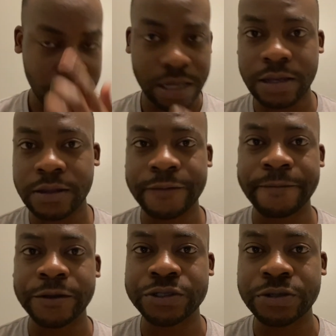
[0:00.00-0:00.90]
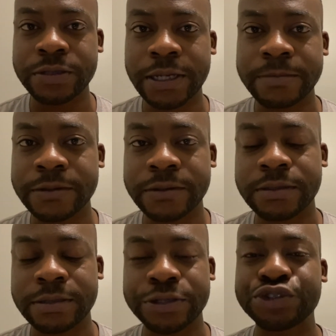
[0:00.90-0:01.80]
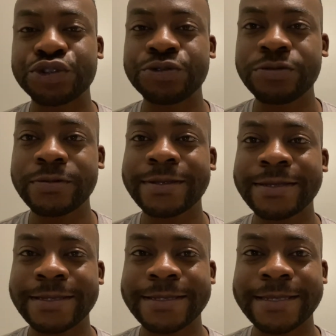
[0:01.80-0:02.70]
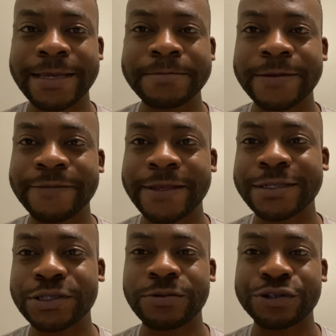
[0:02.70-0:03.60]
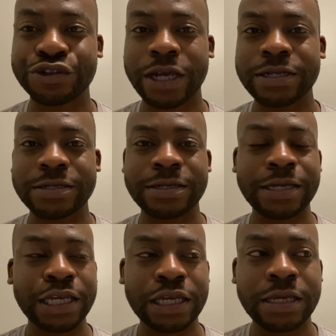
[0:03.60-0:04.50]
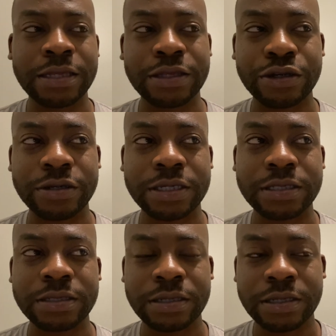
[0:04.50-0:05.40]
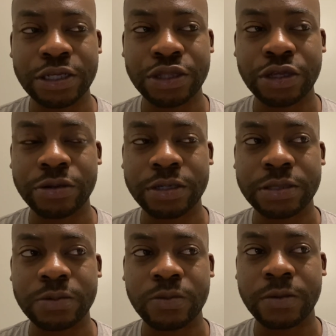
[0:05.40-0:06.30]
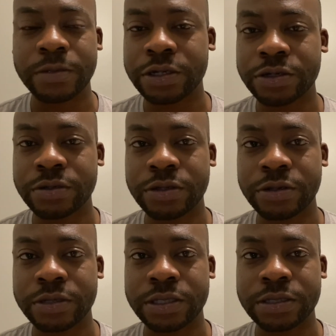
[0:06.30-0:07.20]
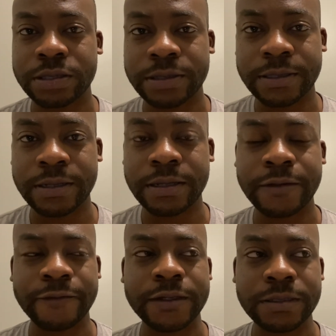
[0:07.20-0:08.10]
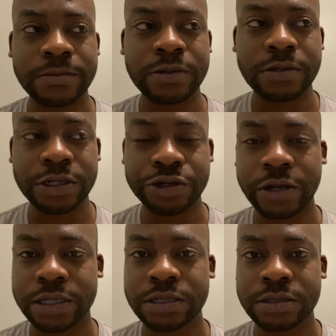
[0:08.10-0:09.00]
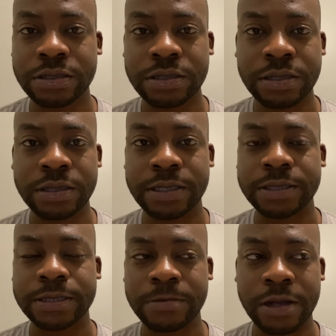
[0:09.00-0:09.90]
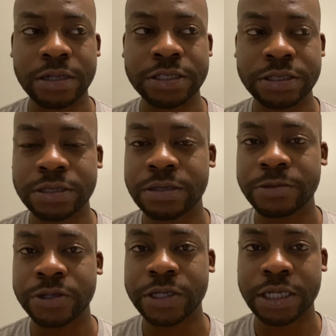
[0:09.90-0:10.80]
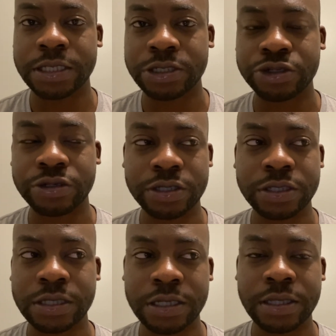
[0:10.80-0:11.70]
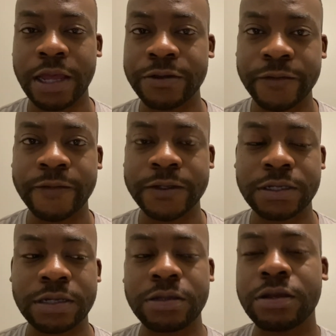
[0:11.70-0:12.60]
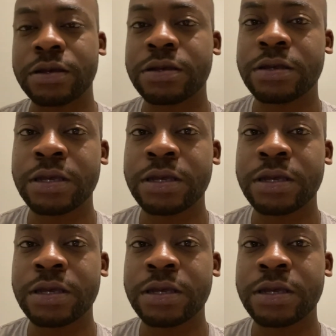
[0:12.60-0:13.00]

And there's two types there's two types of things to attraction. There is there is woman, there is the invisible attraction, the subconscious communication triggers, and then how you physically look.